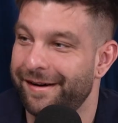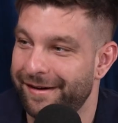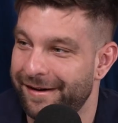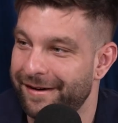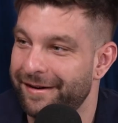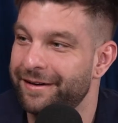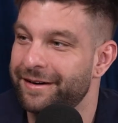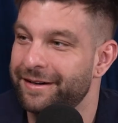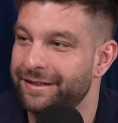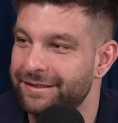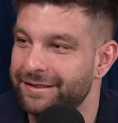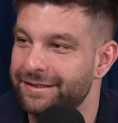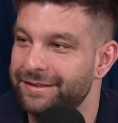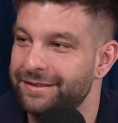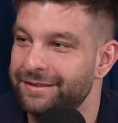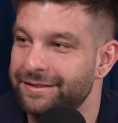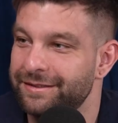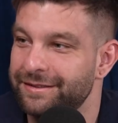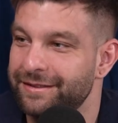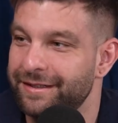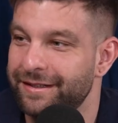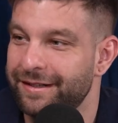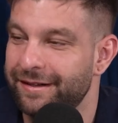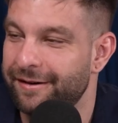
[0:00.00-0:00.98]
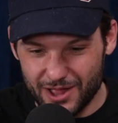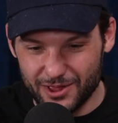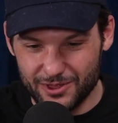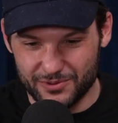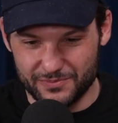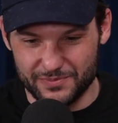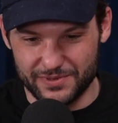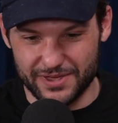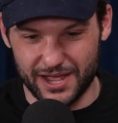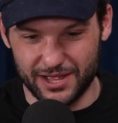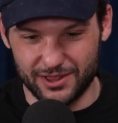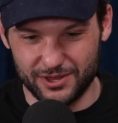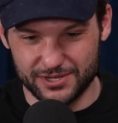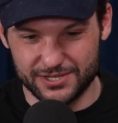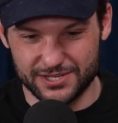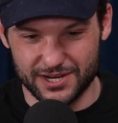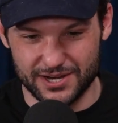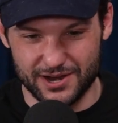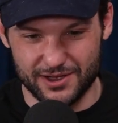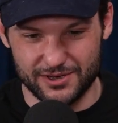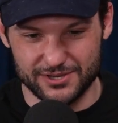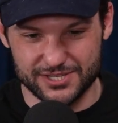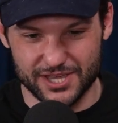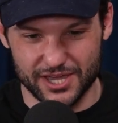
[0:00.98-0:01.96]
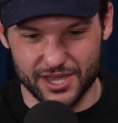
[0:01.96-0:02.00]
And then when he followed me, I looked at it
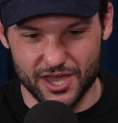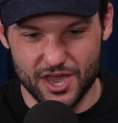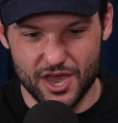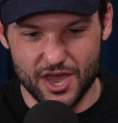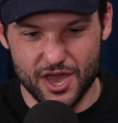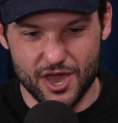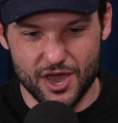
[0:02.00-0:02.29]
and I was like,